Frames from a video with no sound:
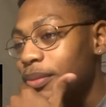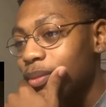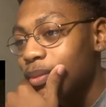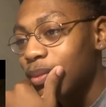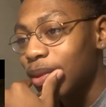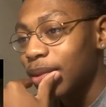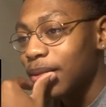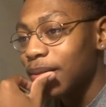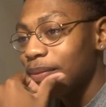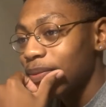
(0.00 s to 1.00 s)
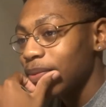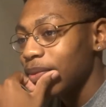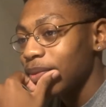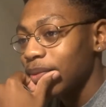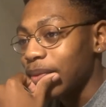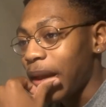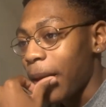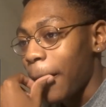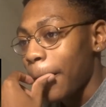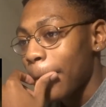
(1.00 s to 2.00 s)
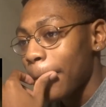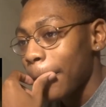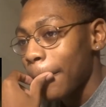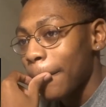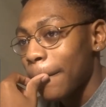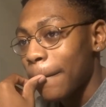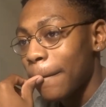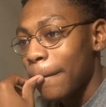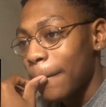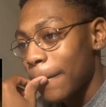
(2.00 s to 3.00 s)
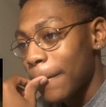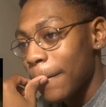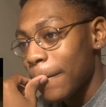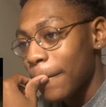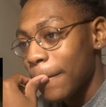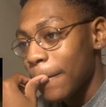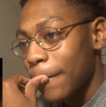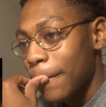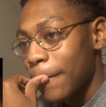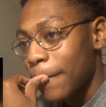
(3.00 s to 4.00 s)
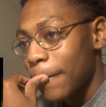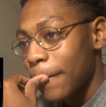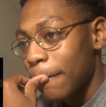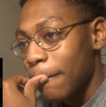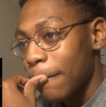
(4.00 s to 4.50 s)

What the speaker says: No one is speaking in this clip.